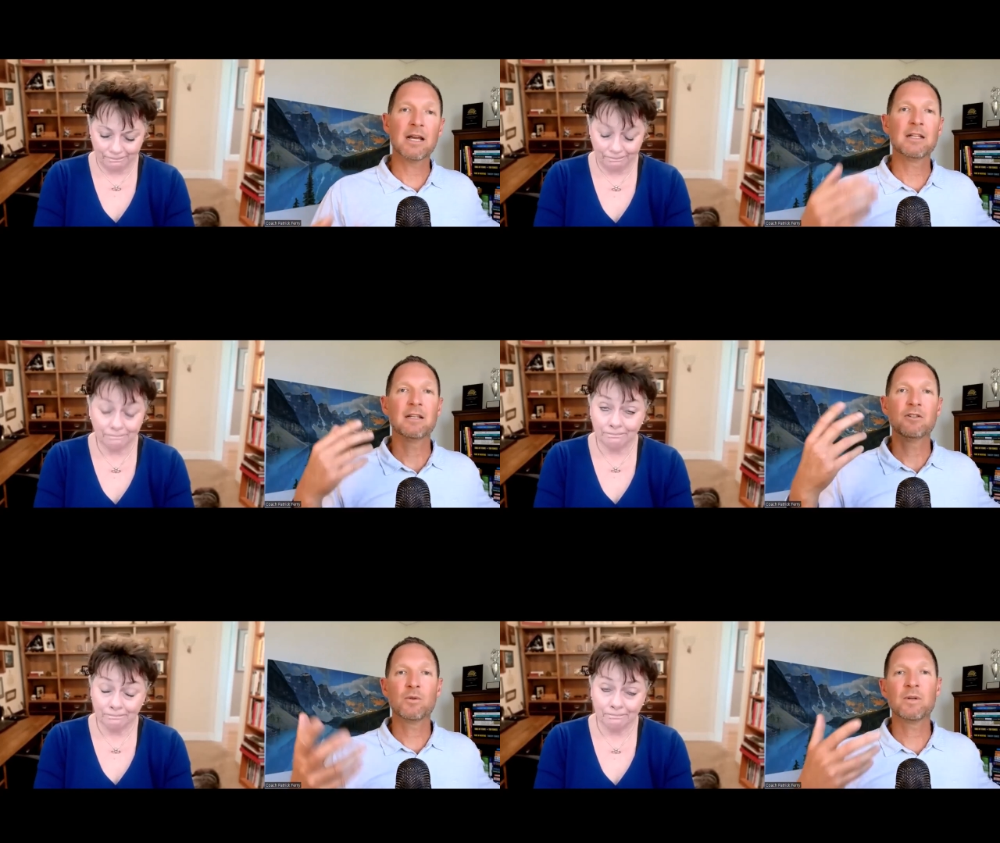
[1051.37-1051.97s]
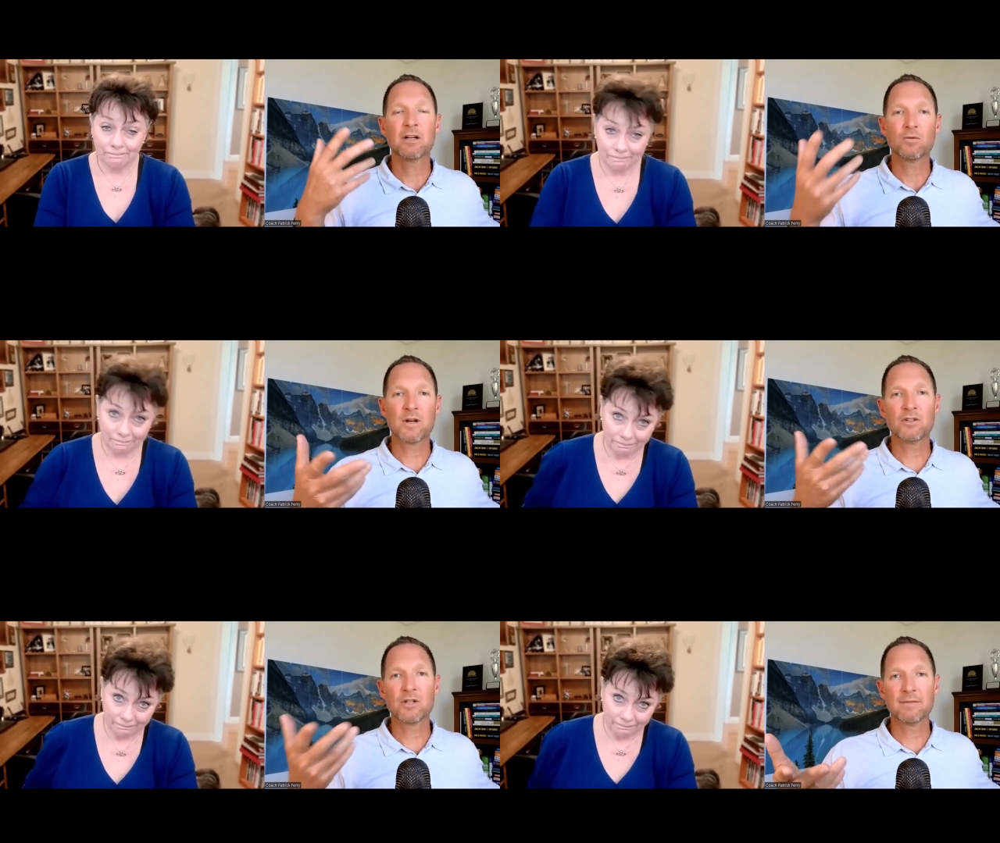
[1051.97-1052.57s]
Speaker 1: and then doing a
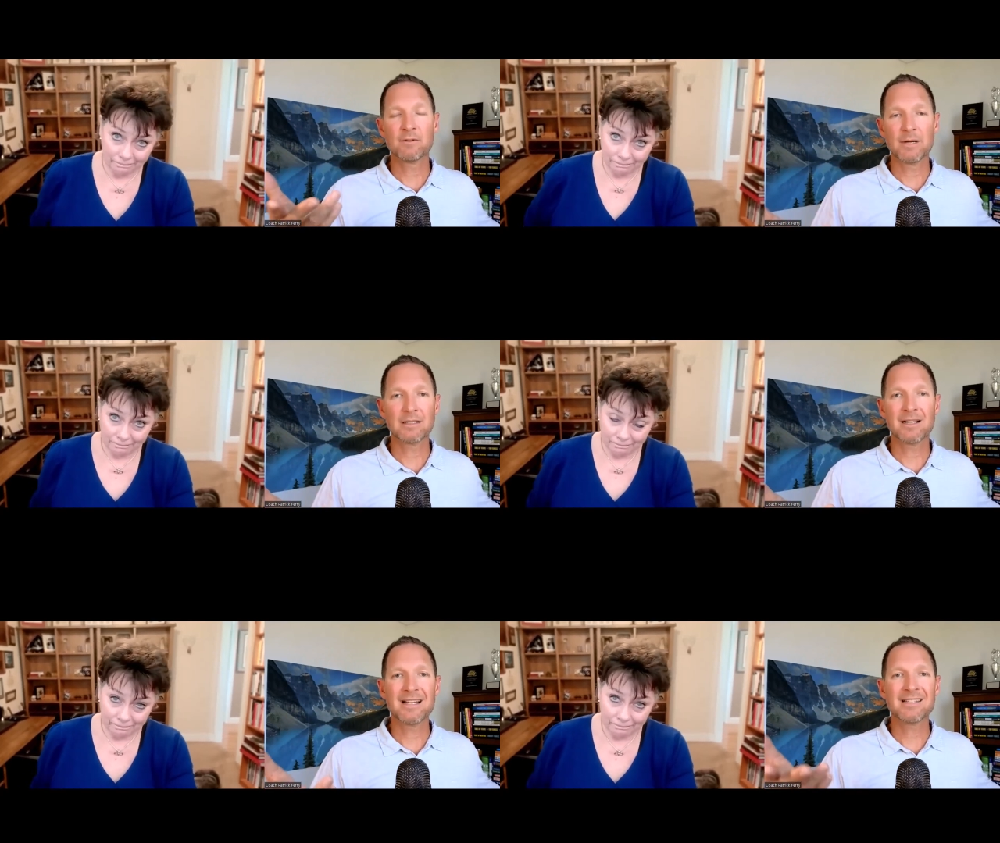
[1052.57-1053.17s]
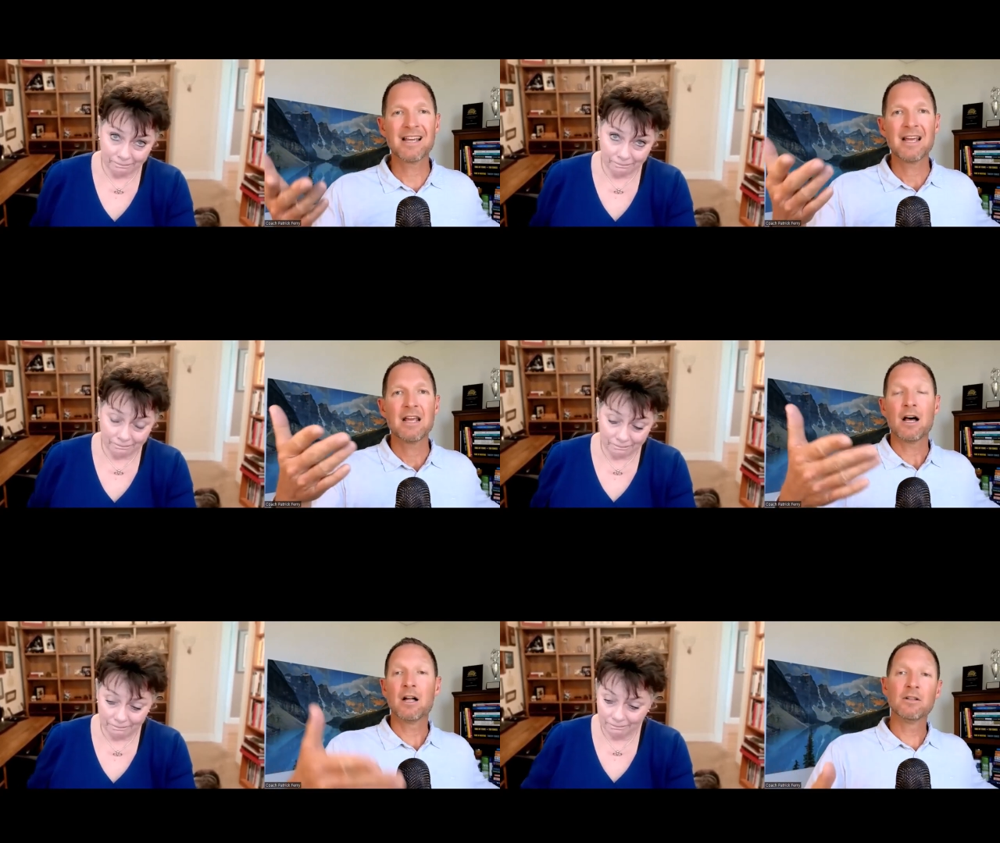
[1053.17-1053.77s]
great job for my clients.
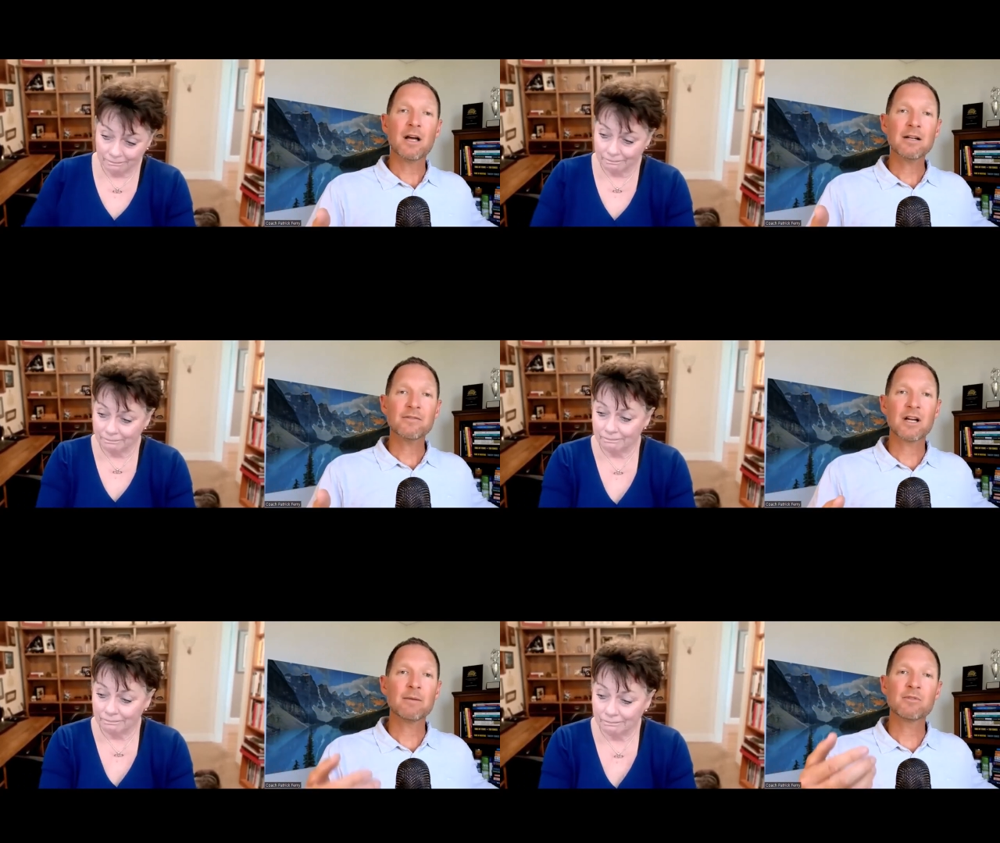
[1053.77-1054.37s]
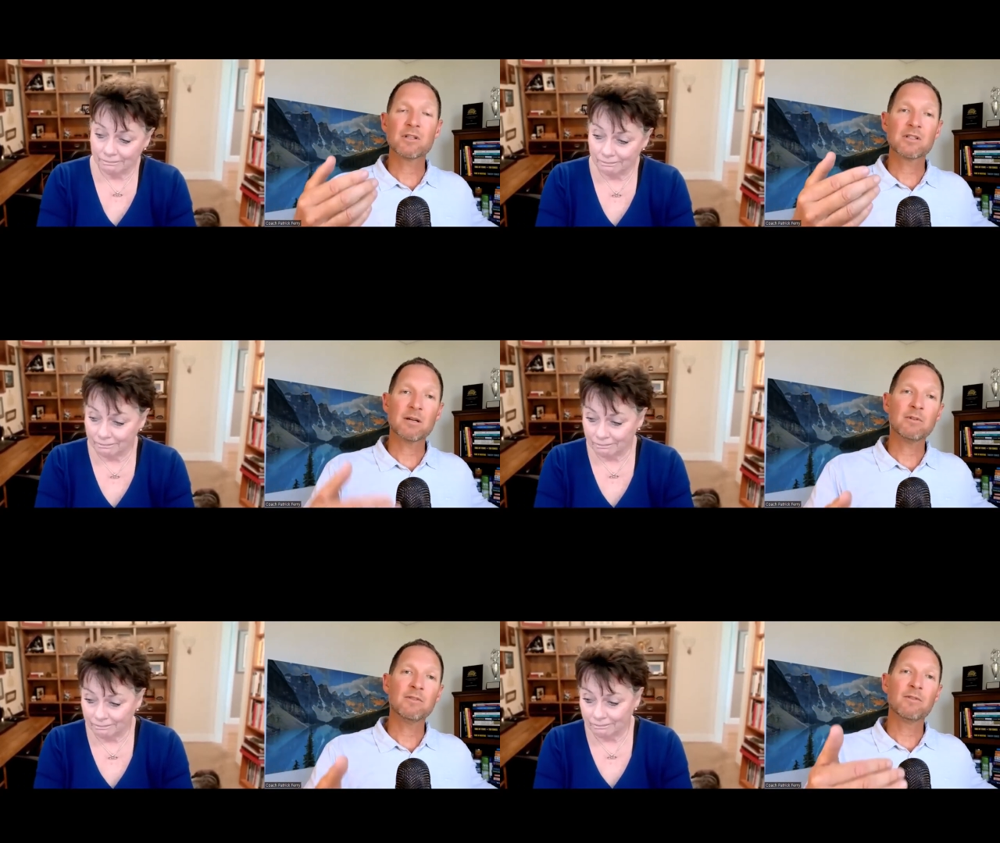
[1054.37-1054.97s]
A lot of times,
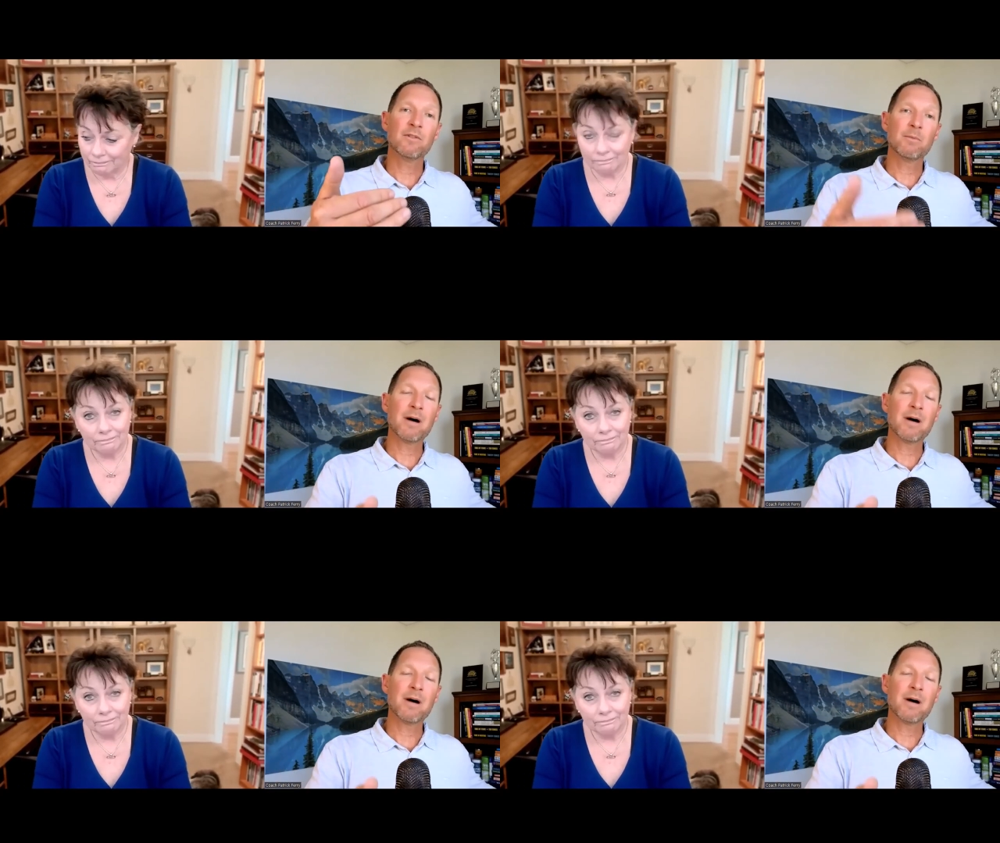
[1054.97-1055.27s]
some of the